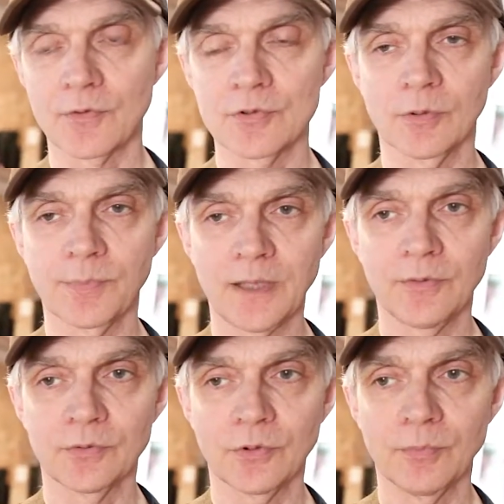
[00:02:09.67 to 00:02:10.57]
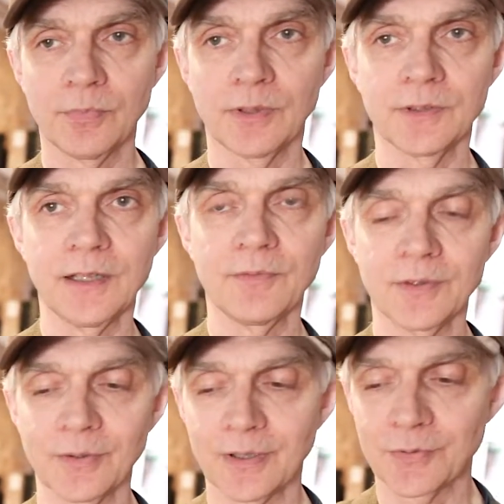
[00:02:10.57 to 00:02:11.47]
There was no private room, and
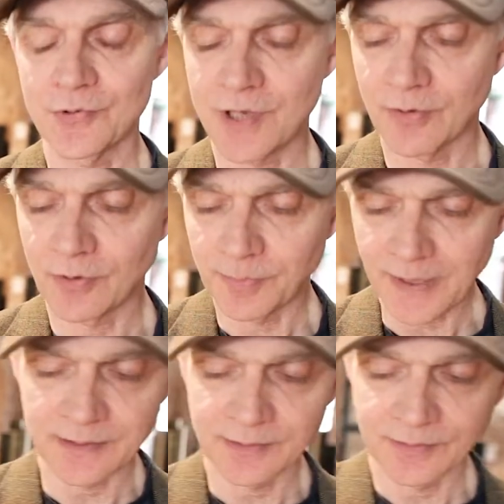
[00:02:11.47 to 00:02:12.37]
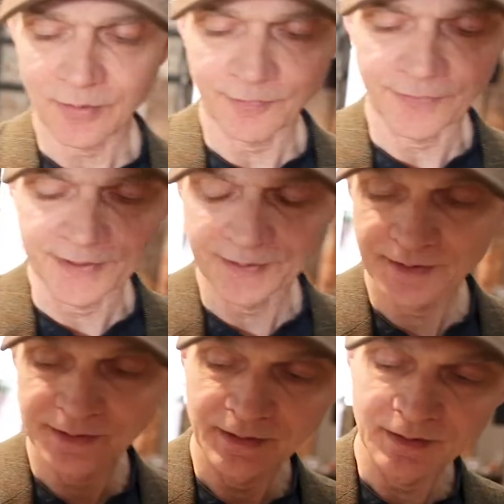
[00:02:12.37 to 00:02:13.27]
even you had to share your bed often.
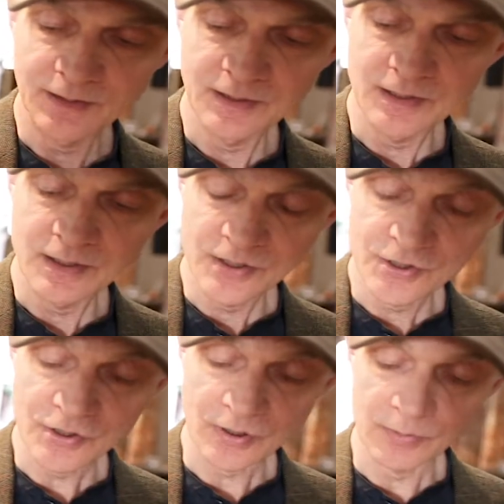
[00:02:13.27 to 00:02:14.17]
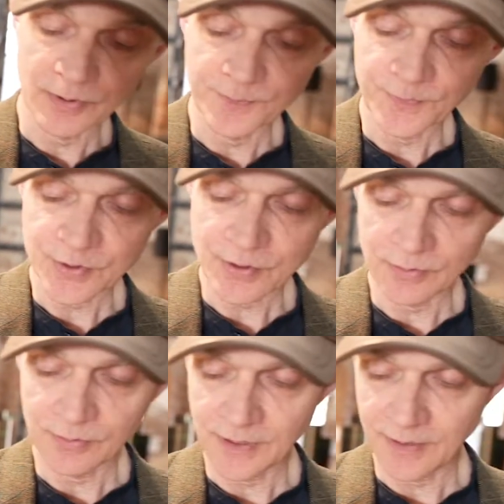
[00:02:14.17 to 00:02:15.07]
So
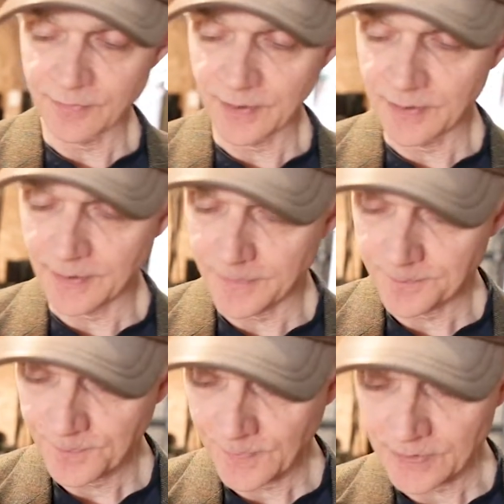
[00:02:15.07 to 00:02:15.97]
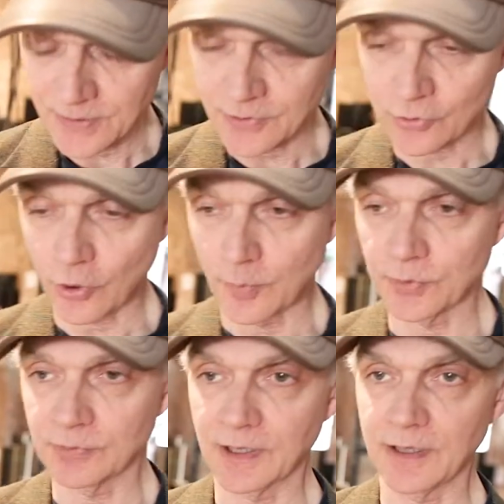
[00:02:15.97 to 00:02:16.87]
you live in it's a
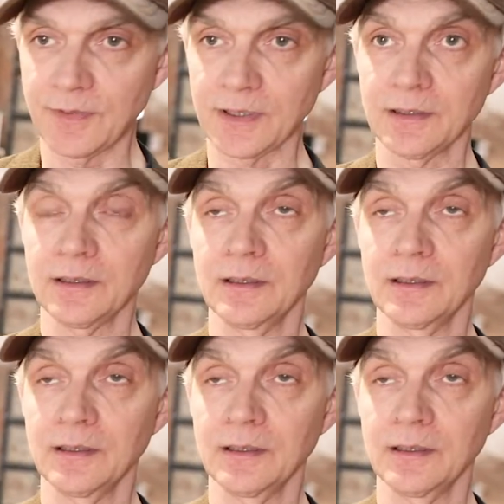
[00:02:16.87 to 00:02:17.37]
communal living.